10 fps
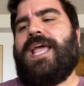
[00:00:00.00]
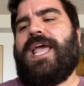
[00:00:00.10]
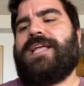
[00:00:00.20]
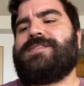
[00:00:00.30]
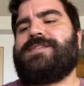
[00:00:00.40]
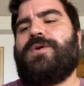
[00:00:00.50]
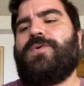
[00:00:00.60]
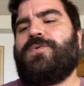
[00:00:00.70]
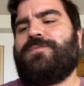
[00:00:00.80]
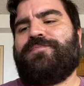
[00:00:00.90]
And
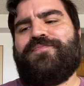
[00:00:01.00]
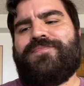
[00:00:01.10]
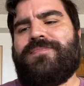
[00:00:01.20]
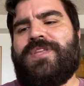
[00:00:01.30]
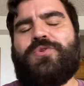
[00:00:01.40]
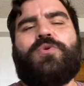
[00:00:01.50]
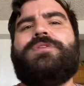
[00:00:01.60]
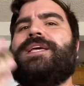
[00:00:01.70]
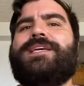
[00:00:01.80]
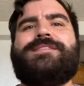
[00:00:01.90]
so the
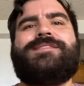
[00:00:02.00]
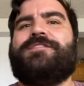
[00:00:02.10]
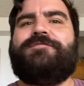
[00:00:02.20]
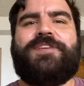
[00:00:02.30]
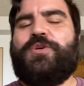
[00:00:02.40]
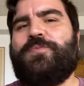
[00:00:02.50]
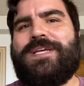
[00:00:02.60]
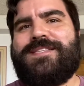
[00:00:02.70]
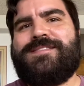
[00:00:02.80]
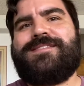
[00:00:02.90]
earliest of
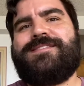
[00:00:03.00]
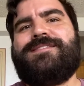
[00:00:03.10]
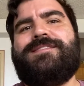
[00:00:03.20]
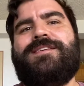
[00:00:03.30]
humans